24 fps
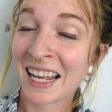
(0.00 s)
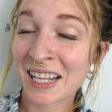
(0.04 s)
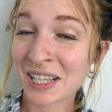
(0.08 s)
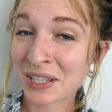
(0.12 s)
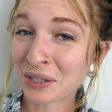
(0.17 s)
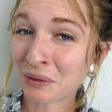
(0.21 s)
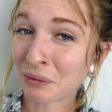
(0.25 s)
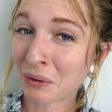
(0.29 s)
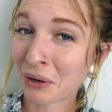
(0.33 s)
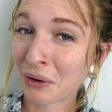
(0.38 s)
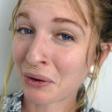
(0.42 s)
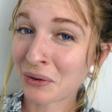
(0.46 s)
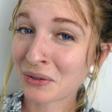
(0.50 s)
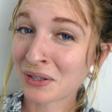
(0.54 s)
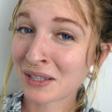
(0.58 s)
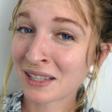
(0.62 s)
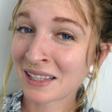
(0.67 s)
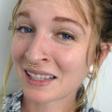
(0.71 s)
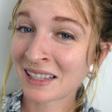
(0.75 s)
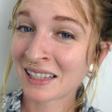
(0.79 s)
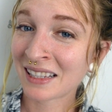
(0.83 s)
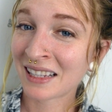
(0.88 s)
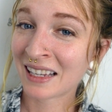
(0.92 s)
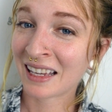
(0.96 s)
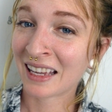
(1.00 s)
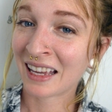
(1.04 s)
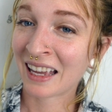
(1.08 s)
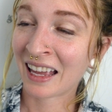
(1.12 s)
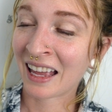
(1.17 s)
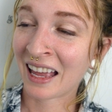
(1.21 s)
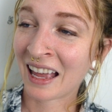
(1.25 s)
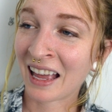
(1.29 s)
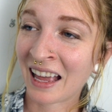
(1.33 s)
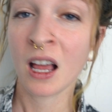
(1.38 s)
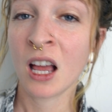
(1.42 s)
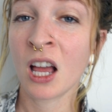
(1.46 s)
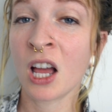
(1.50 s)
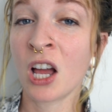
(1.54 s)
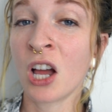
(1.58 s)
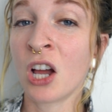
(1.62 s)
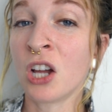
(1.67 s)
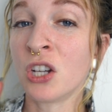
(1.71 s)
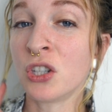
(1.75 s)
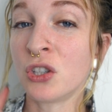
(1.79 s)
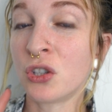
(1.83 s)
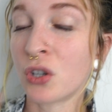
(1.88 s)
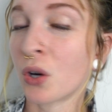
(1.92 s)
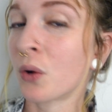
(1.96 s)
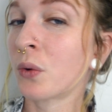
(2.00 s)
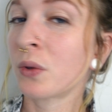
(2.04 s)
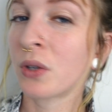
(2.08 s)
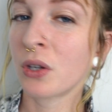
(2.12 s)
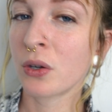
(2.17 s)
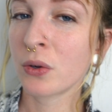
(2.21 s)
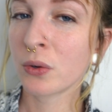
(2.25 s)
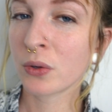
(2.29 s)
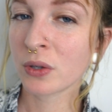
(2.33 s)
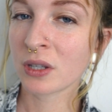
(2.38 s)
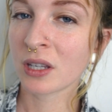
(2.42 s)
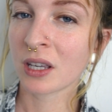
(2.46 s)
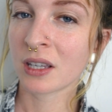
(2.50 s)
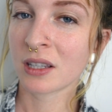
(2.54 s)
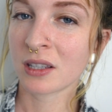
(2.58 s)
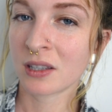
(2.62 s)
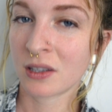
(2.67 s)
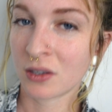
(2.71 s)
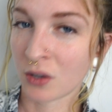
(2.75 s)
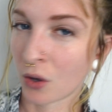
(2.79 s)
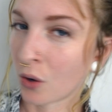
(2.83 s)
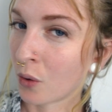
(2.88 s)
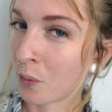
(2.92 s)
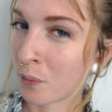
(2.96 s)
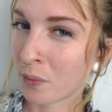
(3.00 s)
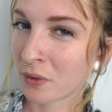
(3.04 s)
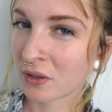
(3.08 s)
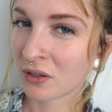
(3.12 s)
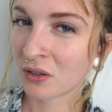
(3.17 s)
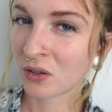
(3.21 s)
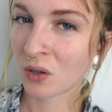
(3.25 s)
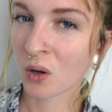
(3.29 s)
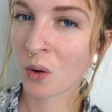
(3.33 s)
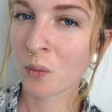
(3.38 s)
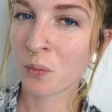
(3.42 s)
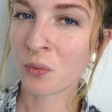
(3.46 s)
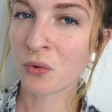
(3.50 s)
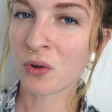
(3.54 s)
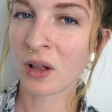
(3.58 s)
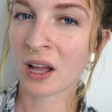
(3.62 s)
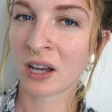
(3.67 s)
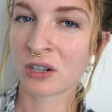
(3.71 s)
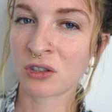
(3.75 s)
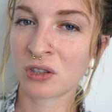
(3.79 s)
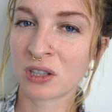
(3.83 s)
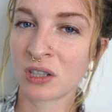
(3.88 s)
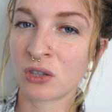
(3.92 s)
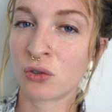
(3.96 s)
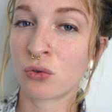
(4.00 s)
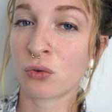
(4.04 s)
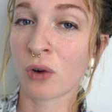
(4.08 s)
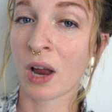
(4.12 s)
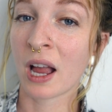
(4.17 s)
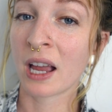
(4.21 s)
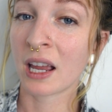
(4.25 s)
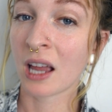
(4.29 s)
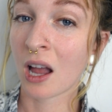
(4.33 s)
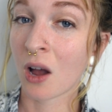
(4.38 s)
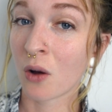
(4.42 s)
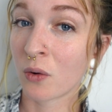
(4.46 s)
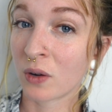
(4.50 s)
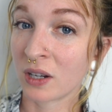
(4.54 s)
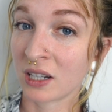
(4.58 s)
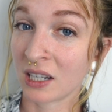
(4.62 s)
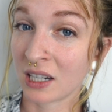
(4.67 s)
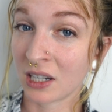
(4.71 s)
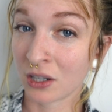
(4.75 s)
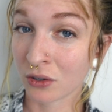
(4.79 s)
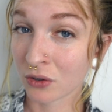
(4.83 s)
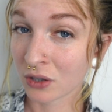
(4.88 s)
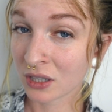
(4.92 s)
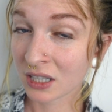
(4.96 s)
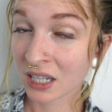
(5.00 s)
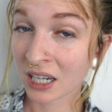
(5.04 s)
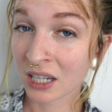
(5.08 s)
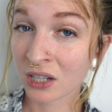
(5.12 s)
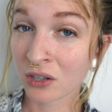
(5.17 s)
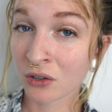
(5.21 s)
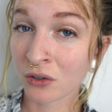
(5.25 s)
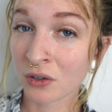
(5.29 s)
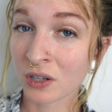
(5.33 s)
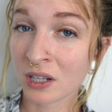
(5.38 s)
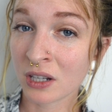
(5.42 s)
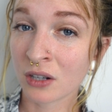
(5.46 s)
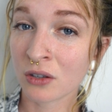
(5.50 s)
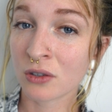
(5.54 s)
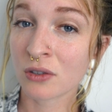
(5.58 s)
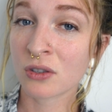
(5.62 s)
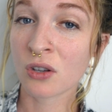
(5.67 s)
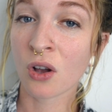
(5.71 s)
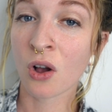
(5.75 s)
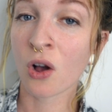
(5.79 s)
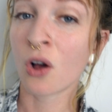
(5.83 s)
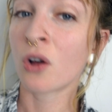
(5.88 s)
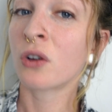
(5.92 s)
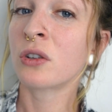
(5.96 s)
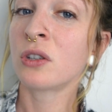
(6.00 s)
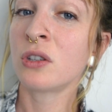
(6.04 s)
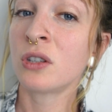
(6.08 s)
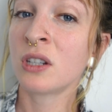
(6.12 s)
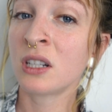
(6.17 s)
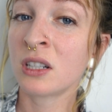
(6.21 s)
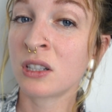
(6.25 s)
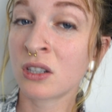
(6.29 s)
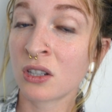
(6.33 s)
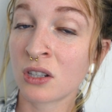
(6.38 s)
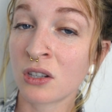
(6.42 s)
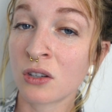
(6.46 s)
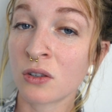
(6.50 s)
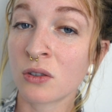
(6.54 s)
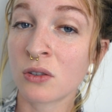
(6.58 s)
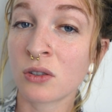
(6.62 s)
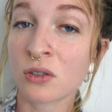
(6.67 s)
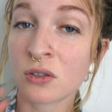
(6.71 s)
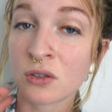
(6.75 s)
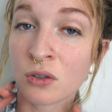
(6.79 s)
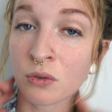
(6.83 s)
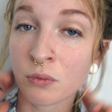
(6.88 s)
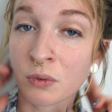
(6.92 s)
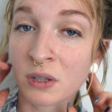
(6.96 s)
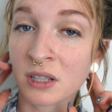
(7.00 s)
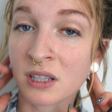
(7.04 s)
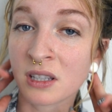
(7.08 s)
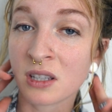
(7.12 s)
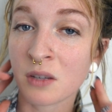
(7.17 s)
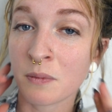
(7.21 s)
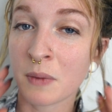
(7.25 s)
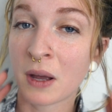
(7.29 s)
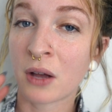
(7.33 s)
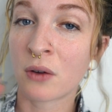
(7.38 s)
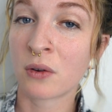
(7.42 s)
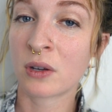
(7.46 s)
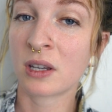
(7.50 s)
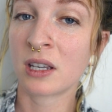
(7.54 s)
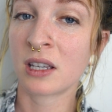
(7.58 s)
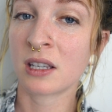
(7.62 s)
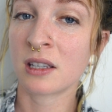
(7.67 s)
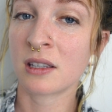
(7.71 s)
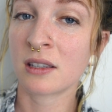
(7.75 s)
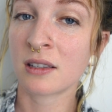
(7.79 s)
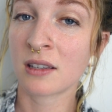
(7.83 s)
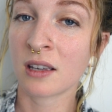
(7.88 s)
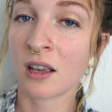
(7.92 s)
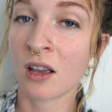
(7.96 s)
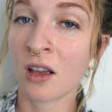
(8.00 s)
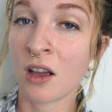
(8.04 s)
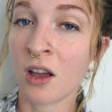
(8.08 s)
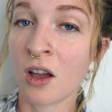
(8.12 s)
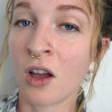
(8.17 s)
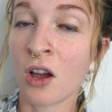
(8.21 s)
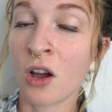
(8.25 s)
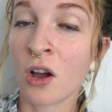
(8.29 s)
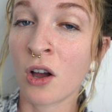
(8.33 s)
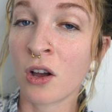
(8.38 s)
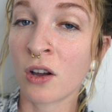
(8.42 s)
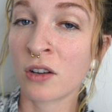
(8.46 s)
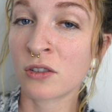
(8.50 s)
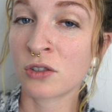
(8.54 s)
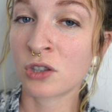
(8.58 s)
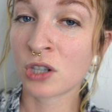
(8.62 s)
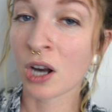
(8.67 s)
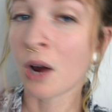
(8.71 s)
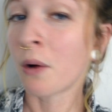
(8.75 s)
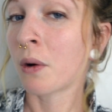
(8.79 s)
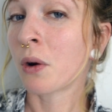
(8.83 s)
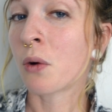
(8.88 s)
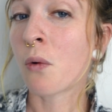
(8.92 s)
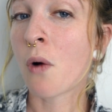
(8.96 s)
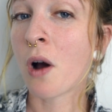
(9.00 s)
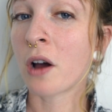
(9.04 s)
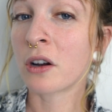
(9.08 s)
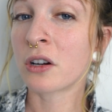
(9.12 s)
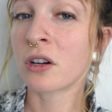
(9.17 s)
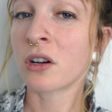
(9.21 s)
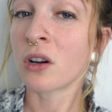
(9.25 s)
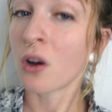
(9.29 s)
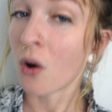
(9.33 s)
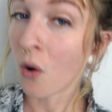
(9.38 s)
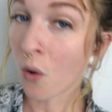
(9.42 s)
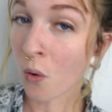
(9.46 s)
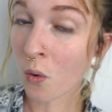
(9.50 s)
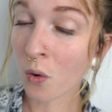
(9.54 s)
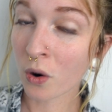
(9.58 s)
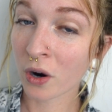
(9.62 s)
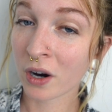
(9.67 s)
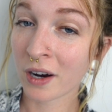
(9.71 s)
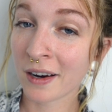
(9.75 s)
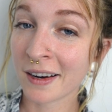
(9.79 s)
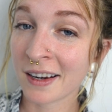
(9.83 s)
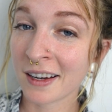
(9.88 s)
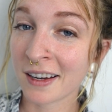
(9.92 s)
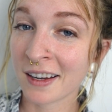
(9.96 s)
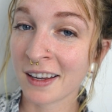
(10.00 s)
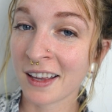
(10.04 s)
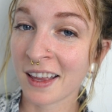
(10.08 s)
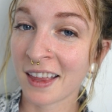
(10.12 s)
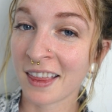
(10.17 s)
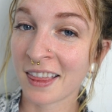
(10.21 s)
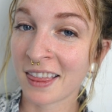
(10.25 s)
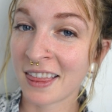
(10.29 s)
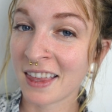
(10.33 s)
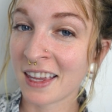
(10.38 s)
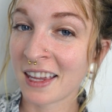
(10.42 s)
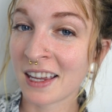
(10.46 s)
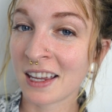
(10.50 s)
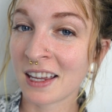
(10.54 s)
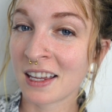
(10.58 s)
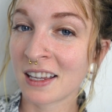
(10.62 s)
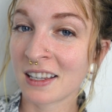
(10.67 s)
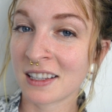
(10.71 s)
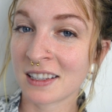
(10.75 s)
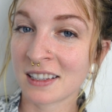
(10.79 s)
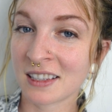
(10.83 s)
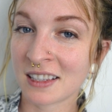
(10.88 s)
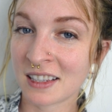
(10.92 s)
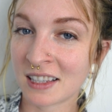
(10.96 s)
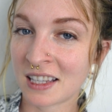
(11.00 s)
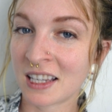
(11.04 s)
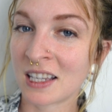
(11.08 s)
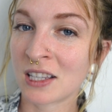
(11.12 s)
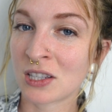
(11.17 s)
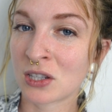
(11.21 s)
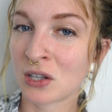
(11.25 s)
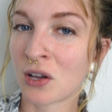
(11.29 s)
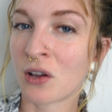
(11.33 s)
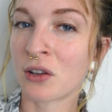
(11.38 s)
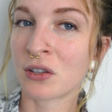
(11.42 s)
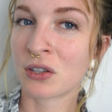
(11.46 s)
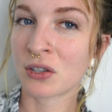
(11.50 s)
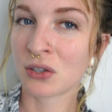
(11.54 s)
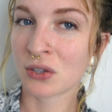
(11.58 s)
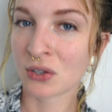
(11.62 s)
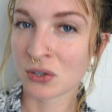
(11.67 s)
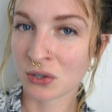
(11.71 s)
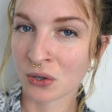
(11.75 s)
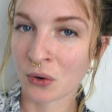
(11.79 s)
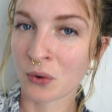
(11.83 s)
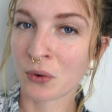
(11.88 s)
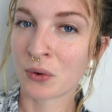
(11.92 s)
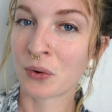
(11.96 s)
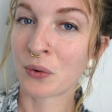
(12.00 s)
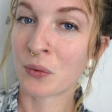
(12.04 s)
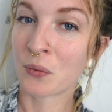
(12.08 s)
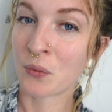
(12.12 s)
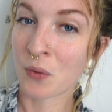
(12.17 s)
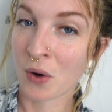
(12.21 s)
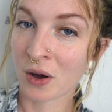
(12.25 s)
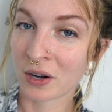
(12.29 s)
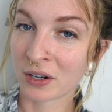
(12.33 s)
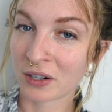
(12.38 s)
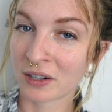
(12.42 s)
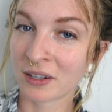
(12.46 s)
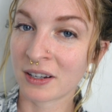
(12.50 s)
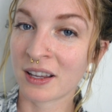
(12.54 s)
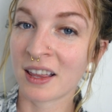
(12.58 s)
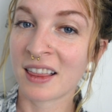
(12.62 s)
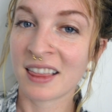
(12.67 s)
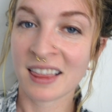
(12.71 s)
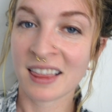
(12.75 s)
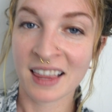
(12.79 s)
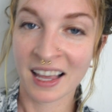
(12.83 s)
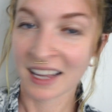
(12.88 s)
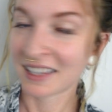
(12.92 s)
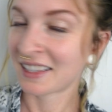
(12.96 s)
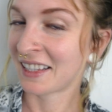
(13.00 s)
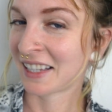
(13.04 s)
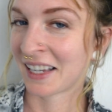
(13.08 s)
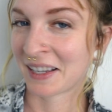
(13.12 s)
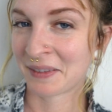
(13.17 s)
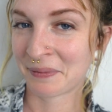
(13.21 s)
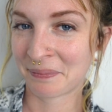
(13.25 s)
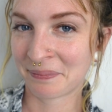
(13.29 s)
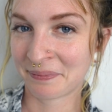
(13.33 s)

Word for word: It's gross. Don't use soap. Soap will actually dry out and irritate your ears. All you need to use to rinse them out is shower water or the sea salt soak water. That's it.